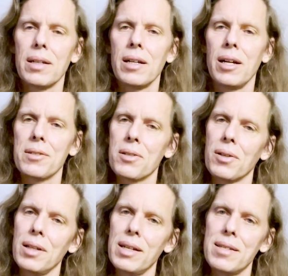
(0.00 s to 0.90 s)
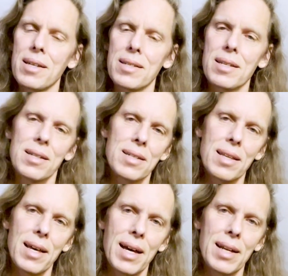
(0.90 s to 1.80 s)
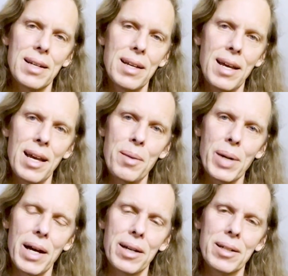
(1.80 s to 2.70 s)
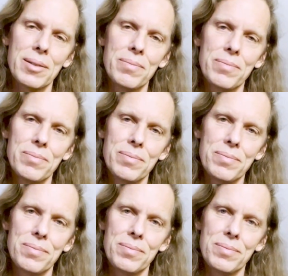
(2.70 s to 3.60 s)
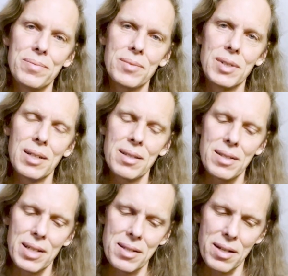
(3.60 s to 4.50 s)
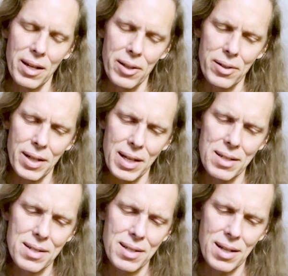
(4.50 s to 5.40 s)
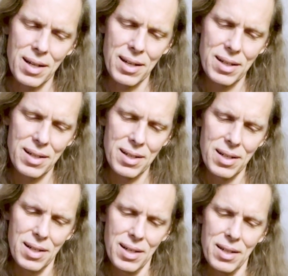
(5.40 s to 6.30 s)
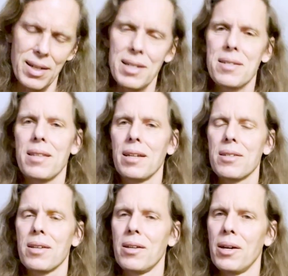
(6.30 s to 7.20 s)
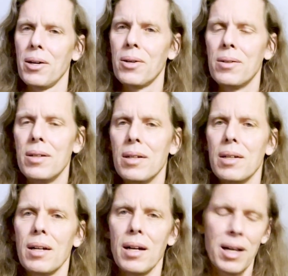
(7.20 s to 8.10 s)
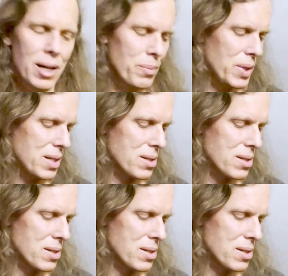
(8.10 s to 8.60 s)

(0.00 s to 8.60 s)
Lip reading: it also leads us into that A minor. So that's another nice thing to know. This